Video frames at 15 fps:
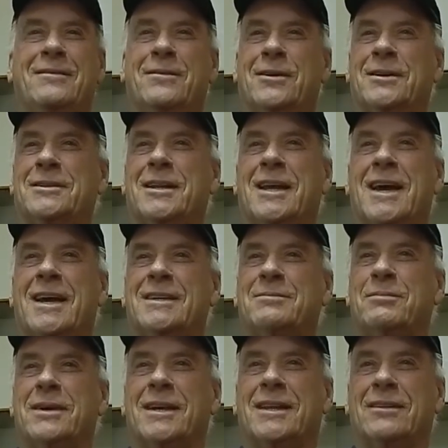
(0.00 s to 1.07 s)
its last
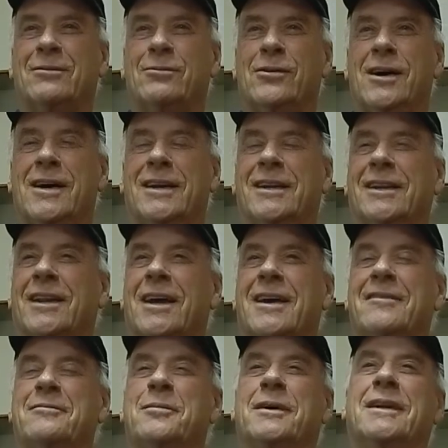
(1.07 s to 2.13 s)
big run in
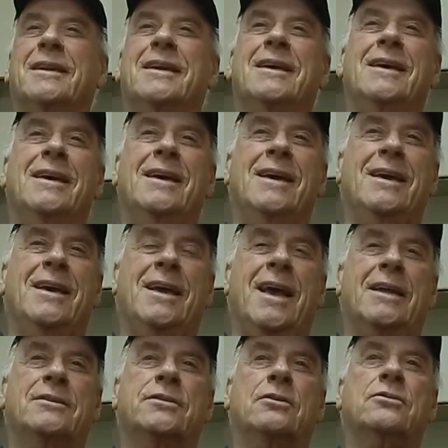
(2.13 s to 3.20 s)
life. But
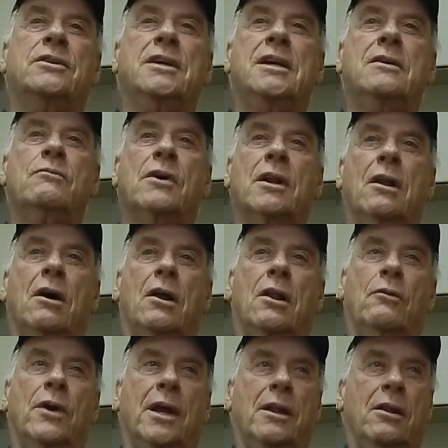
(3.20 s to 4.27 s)
and so Dean went all
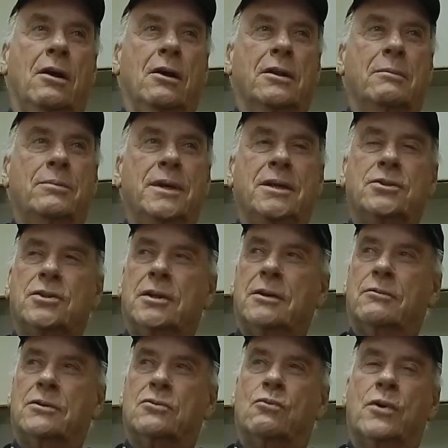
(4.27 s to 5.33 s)
the way along the beach, and he
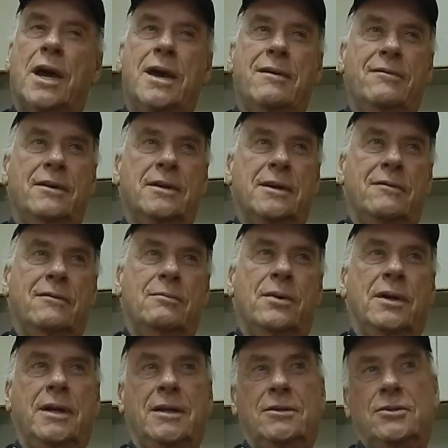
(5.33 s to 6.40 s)
was waving to
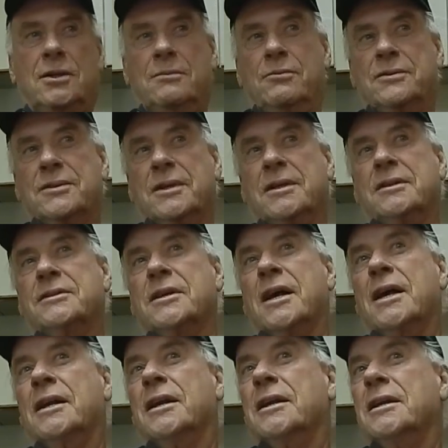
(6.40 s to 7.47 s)
everybody. And Chip was
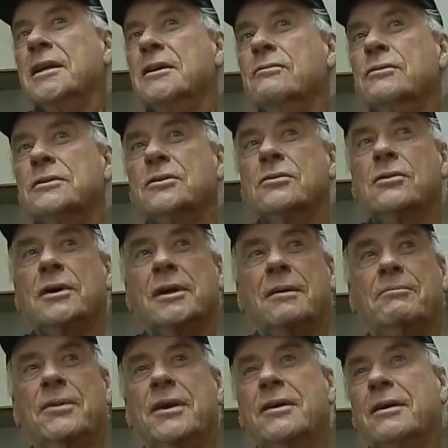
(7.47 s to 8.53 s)
inside, and he was going
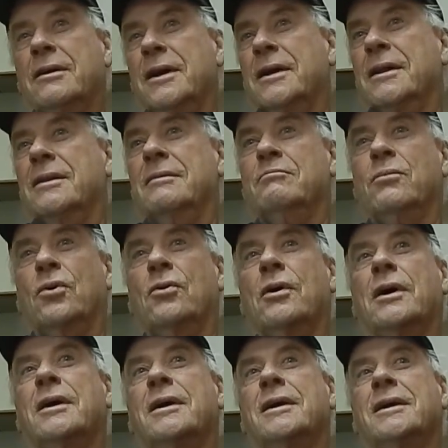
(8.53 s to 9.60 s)
up there, and
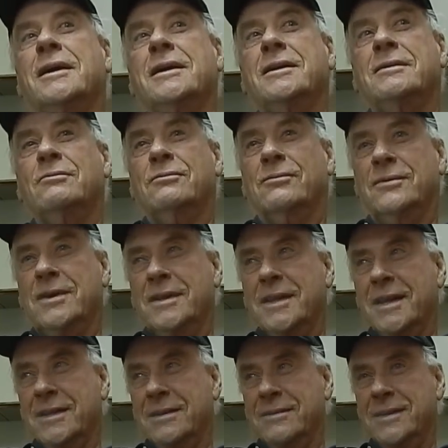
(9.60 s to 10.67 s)
boy, and
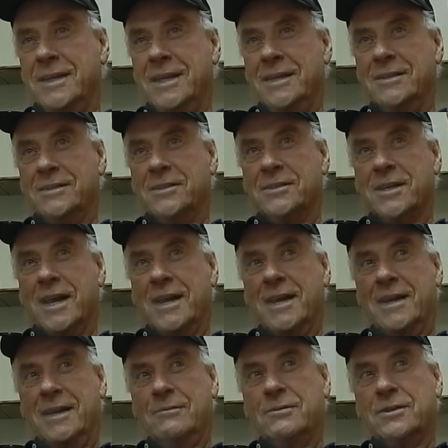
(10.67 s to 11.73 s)
then Dean
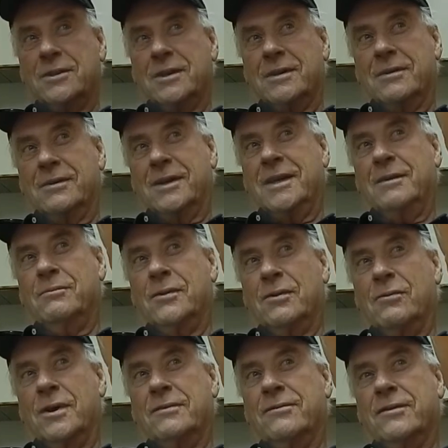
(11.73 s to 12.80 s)
decided he was going to give him a
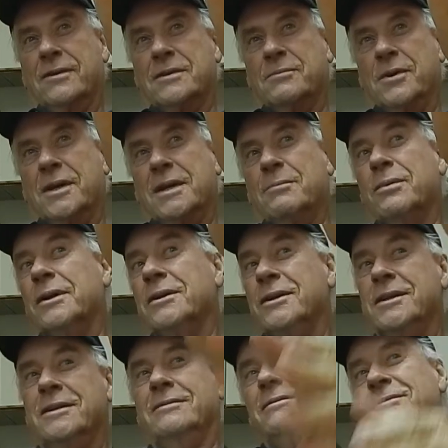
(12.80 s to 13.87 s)
run for his money, but
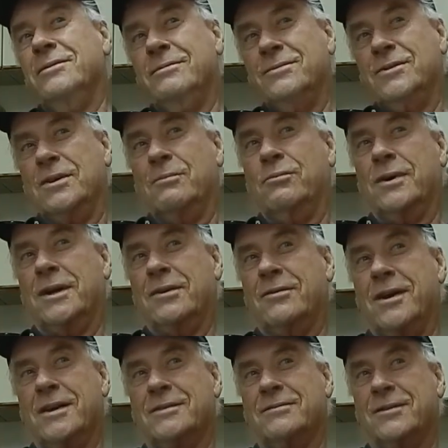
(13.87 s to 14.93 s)
Chip went
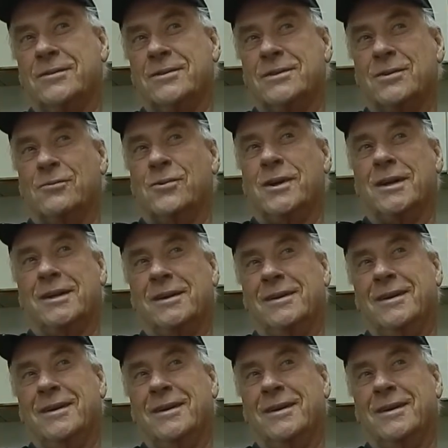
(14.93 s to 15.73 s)
across first and won it.